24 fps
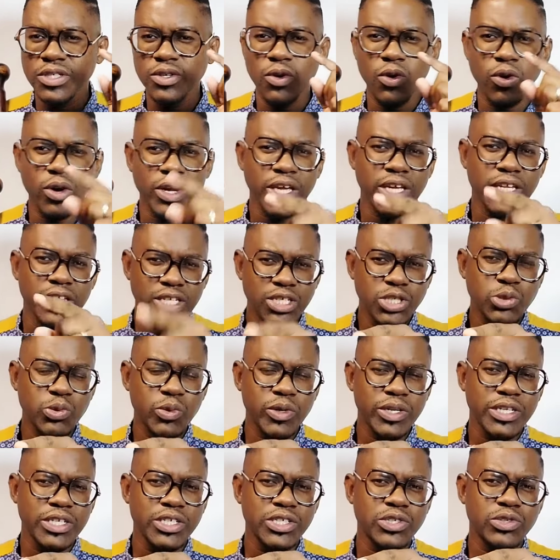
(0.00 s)
Okay, this
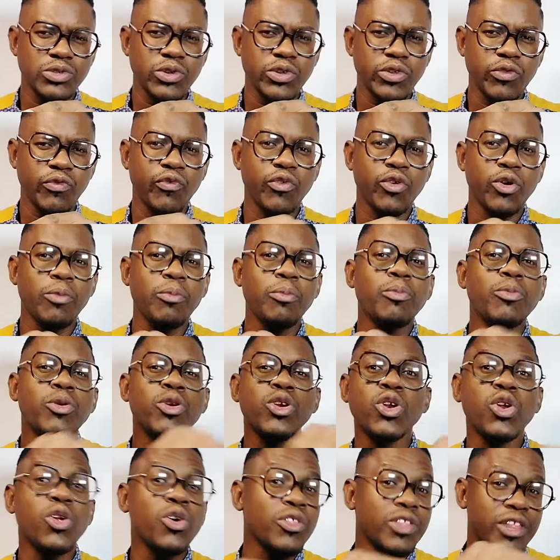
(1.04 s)
one is not from
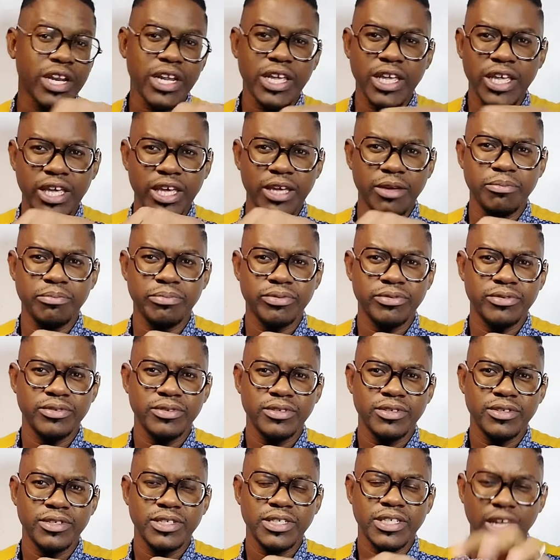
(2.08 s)
Northern Cape.
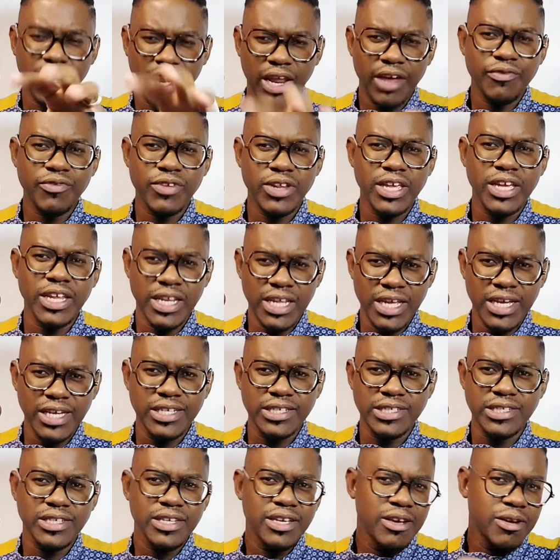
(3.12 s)
South African,
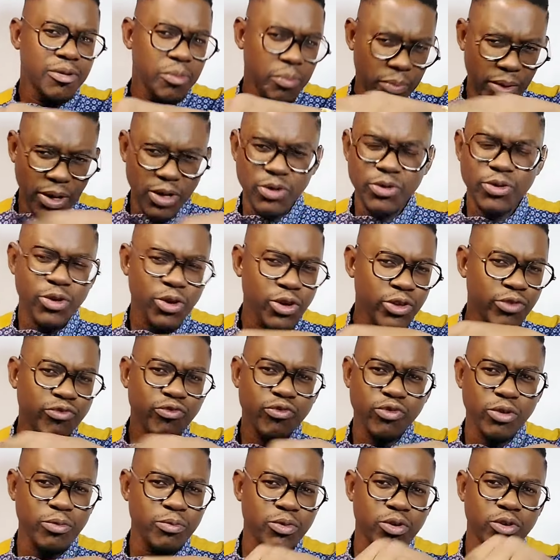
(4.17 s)
yes, but not
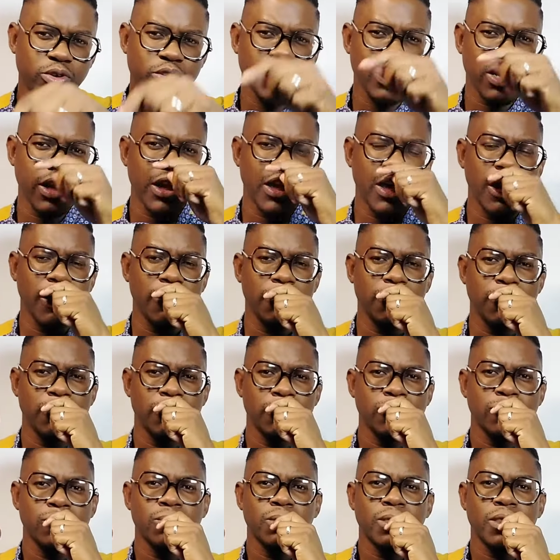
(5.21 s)
from Northern Cape.
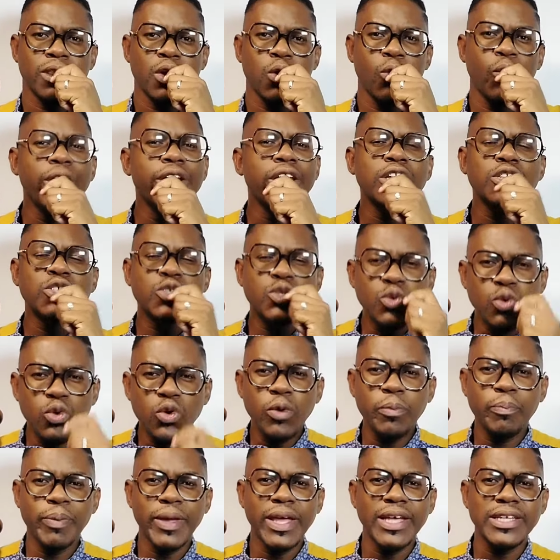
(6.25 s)
When a
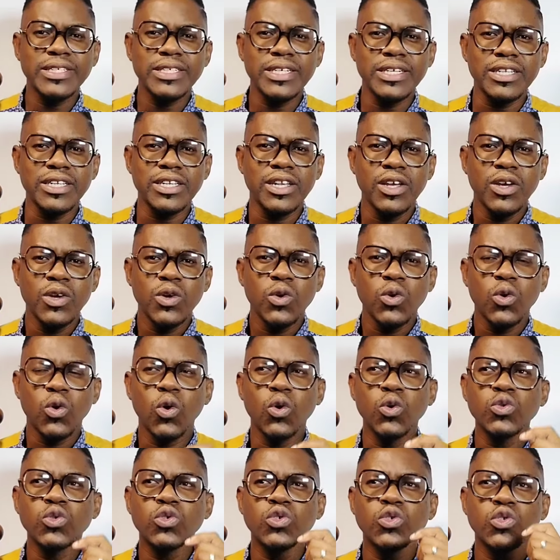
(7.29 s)
Zulu person
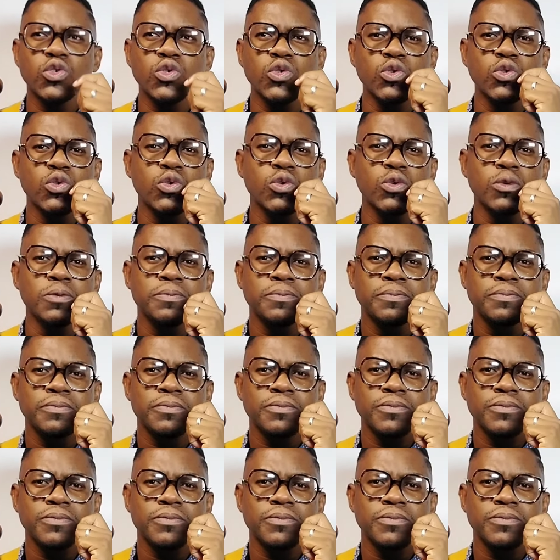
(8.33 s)
goes to...